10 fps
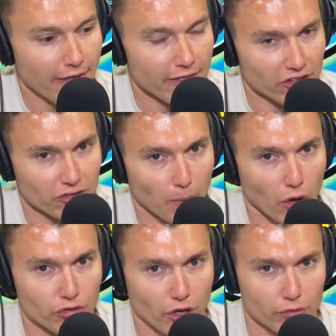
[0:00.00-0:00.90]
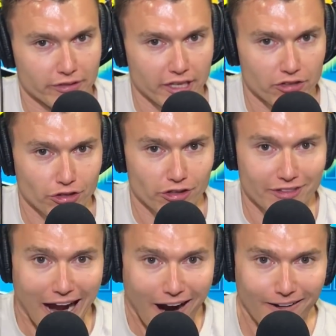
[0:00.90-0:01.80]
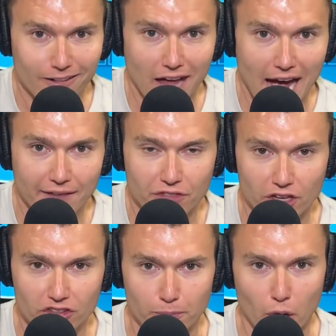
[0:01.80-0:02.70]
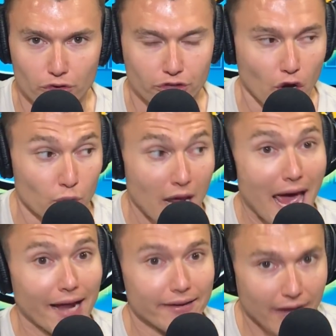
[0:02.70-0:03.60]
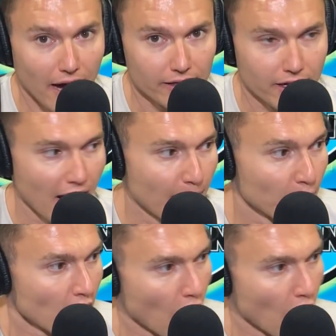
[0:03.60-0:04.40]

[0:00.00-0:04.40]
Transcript: The Schmozone t-shirts are live, theschmozone.com.